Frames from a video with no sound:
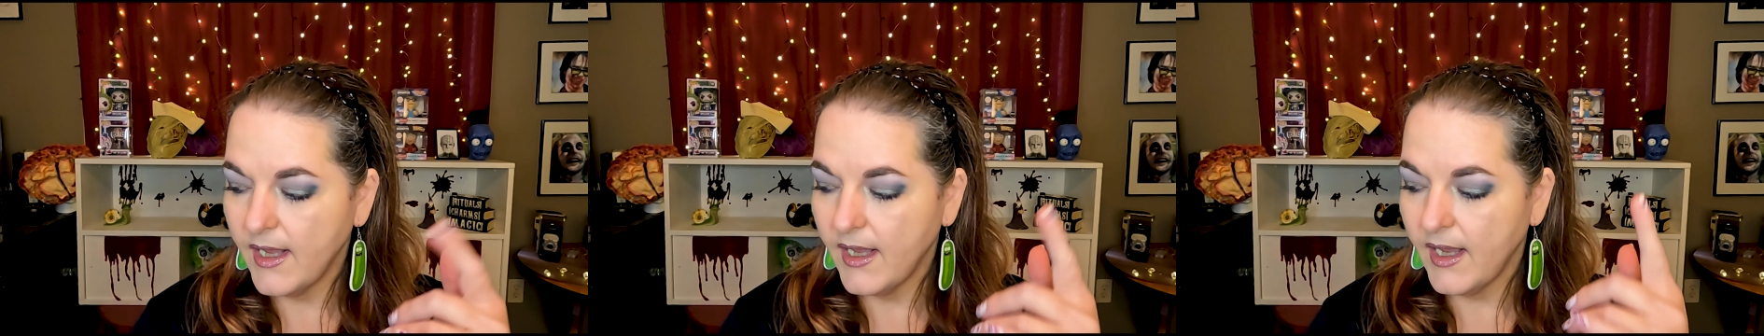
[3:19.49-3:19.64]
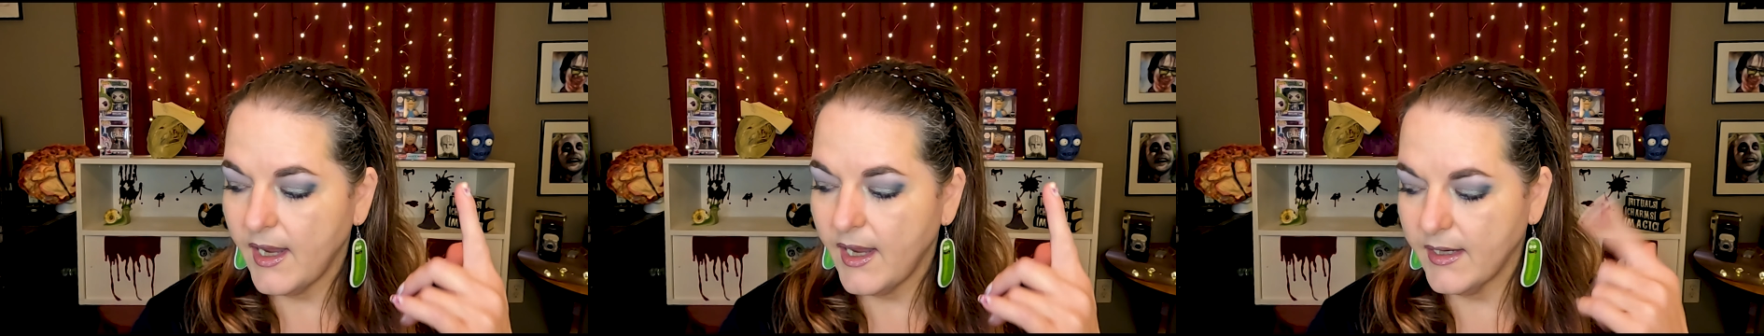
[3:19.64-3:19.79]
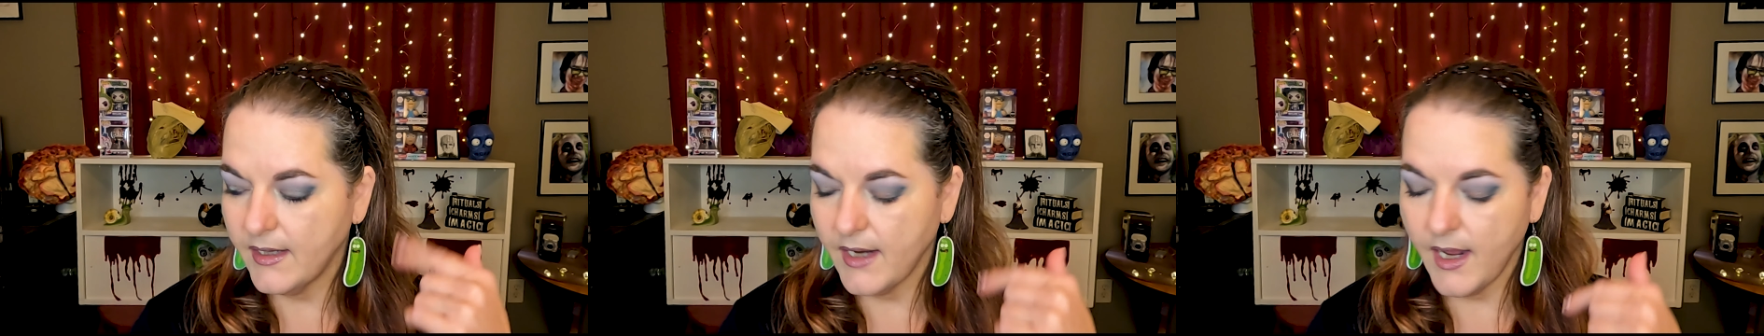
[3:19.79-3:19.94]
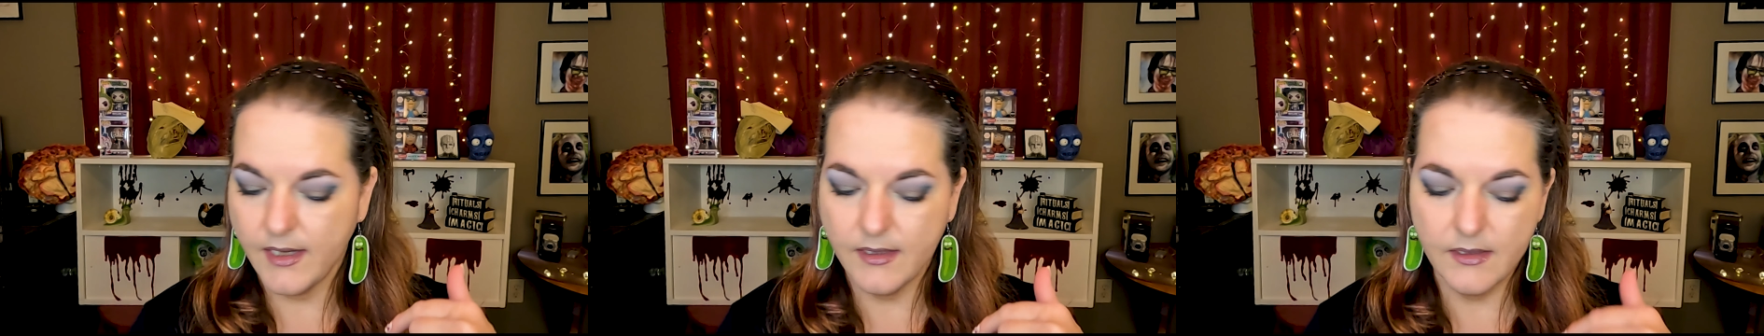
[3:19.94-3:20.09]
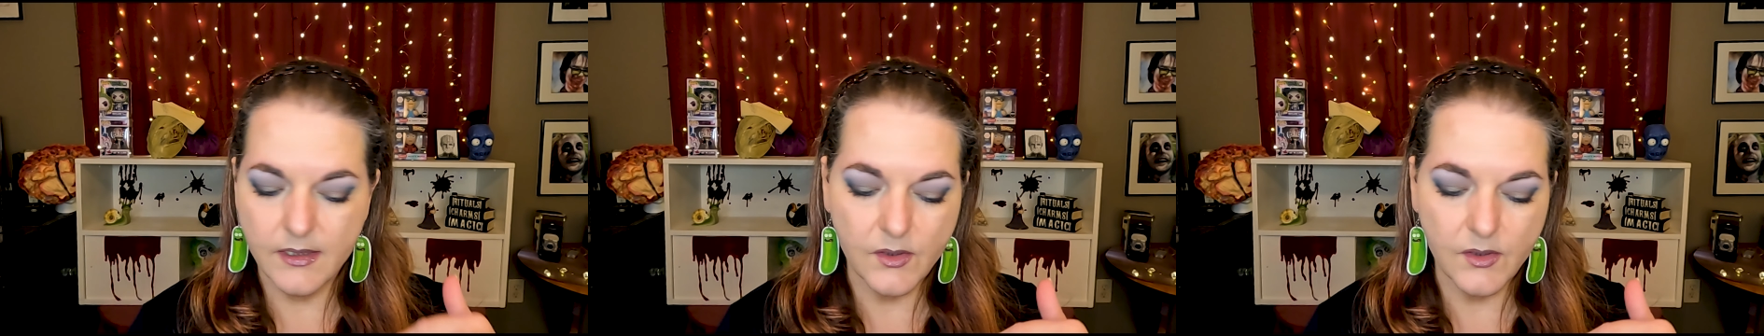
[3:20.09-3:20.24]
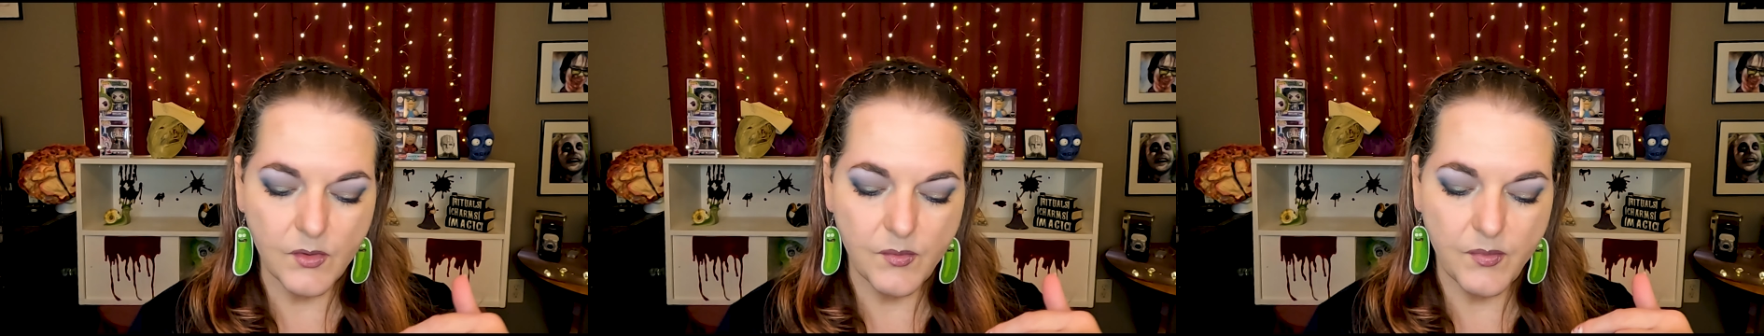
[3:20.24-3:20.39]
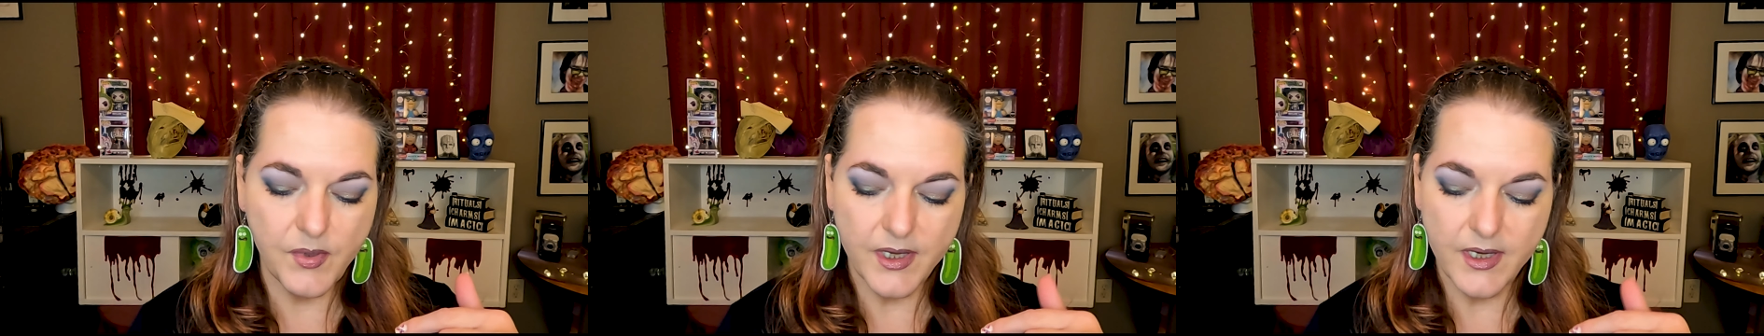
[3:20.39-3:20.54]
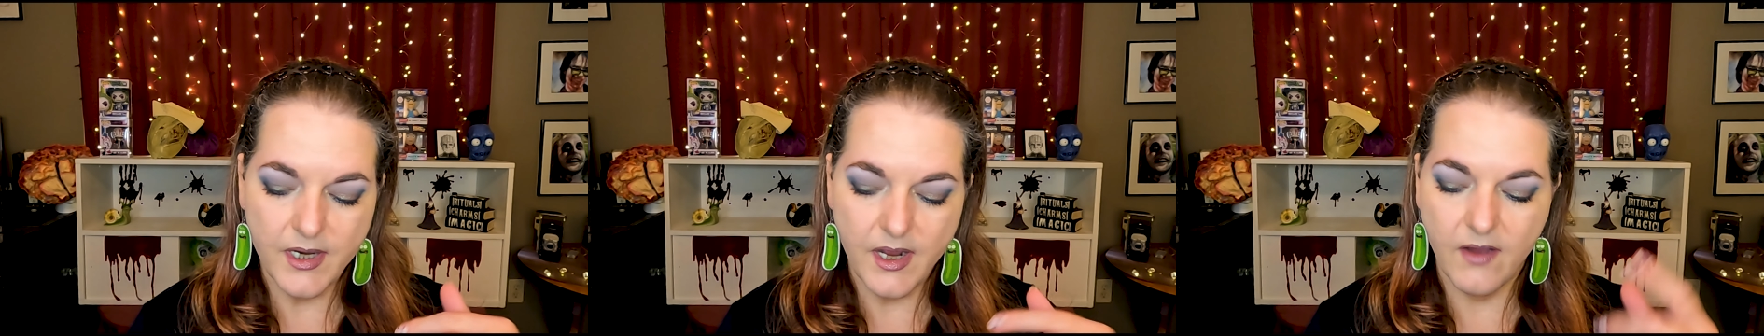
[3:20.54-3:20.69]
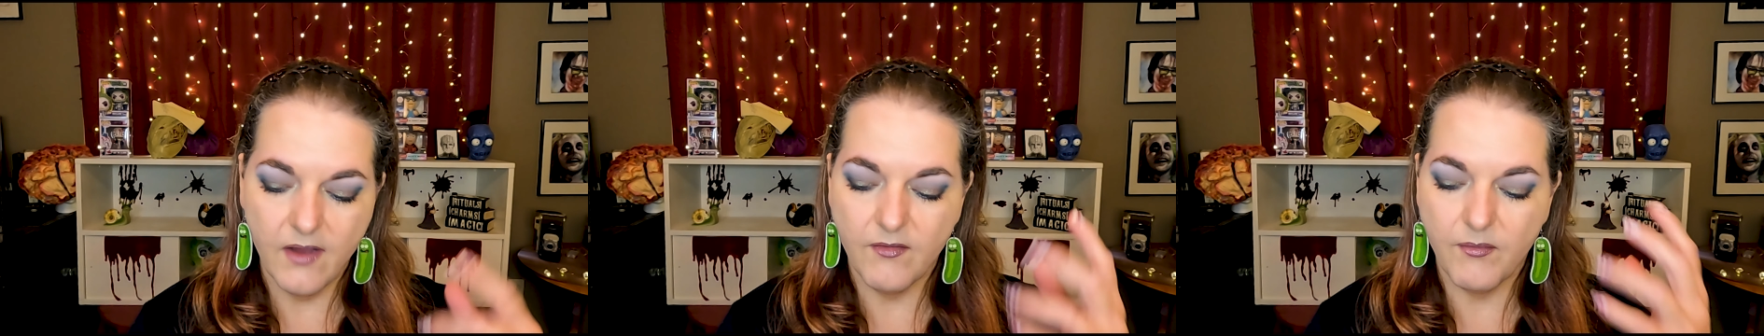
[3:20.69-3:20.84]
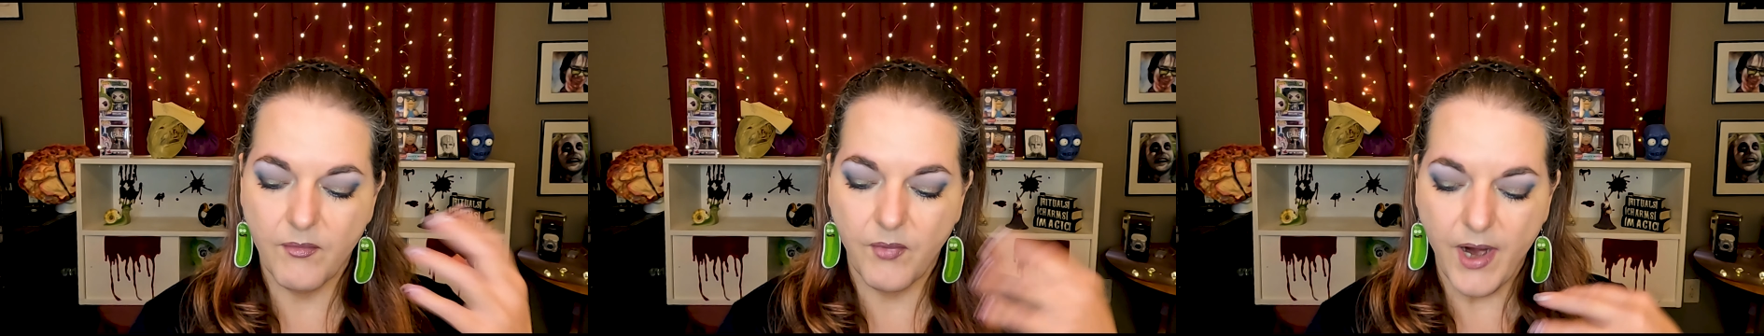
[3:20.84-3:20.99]
and a little bit
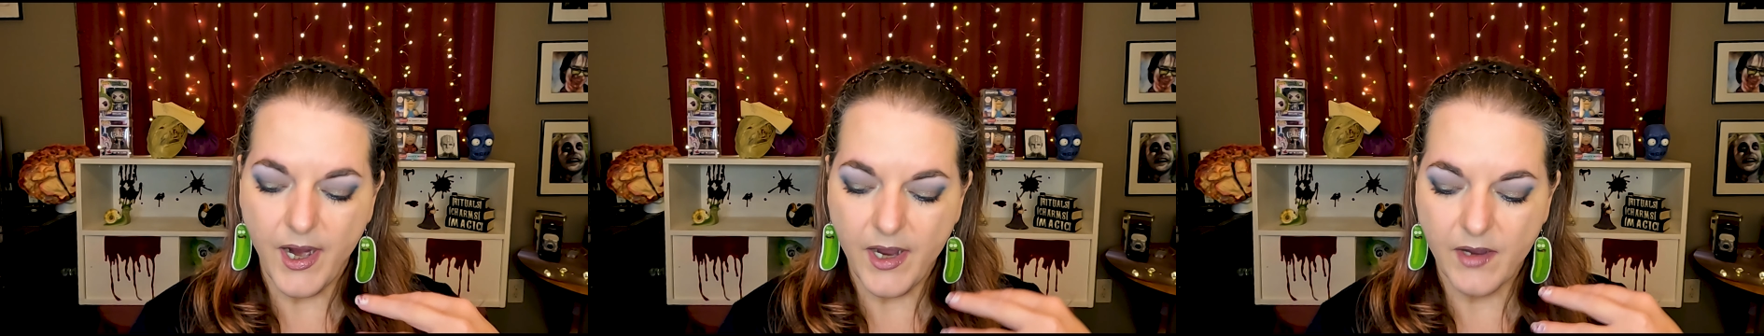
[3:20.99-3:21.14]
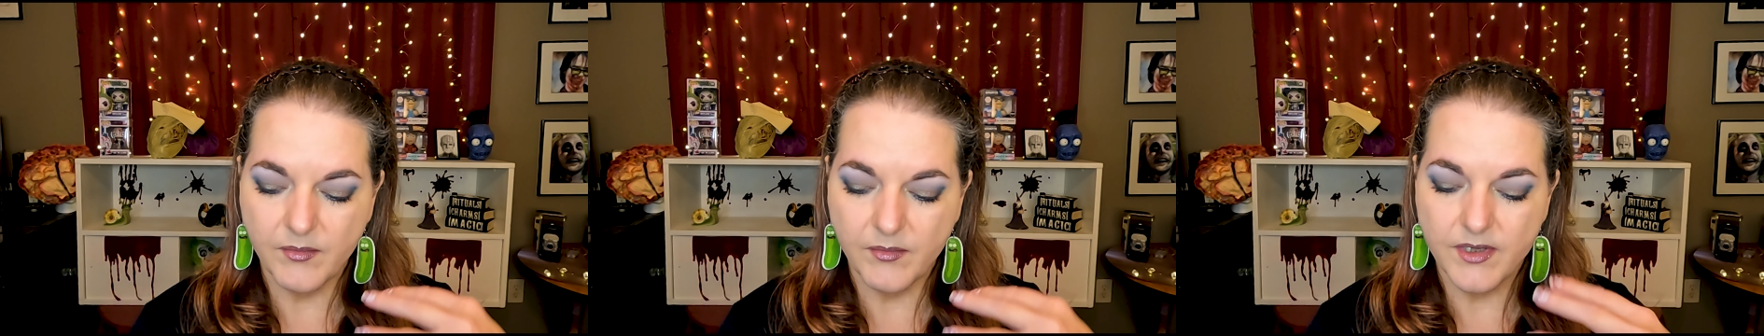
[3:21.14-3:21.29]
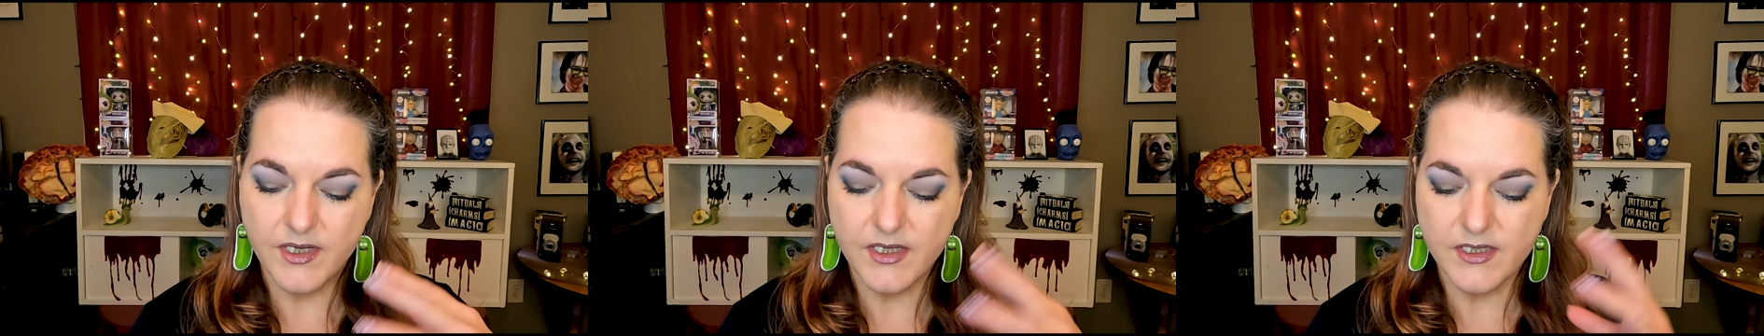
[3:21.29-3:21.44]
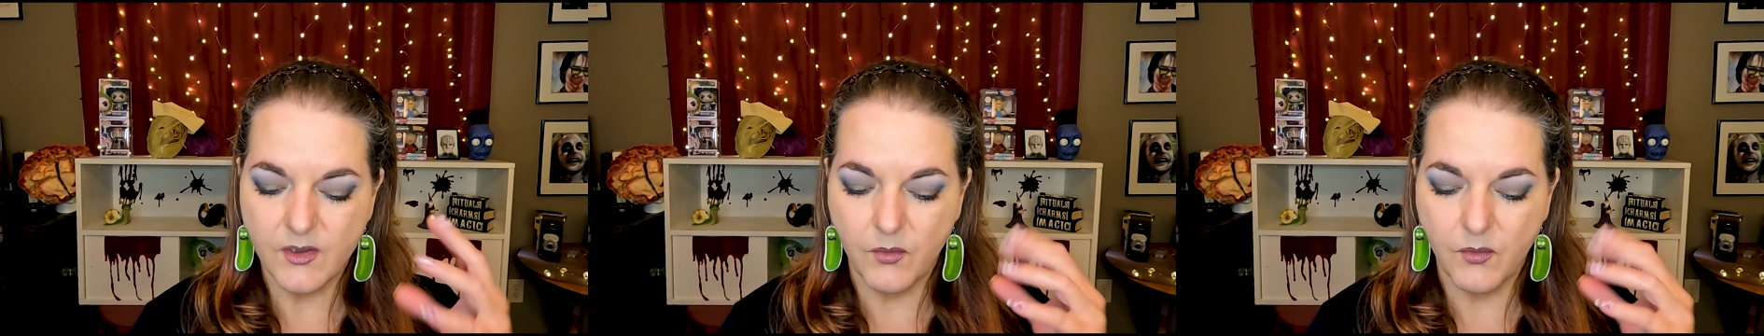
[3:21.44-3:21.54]
of brown because